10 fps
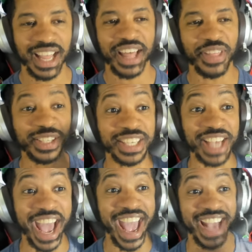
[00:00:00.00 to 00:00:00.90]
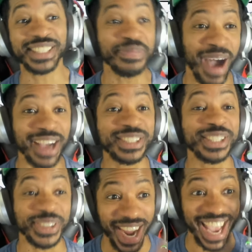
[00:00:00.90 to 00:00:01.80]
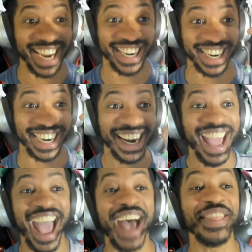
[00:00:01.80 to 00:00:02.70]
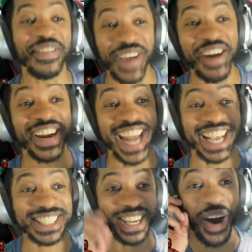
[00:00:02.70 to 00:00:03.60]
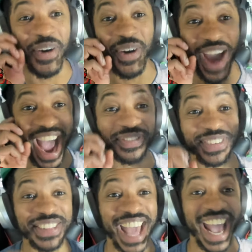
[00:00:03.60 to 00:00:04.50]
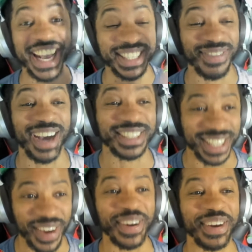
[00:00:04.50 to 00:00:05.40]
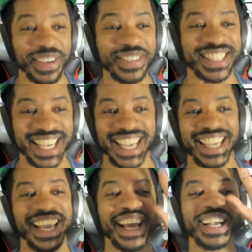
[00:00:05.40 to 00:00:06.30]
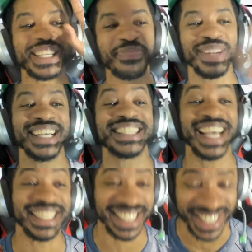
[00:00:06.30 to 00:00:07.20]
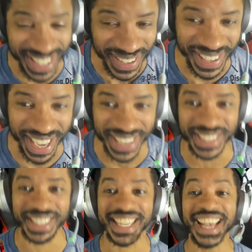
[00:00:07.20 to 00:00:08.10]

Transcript: This is an Xbox trailer. And the very next logo after the Xbox logo you see is PlayStation Studios.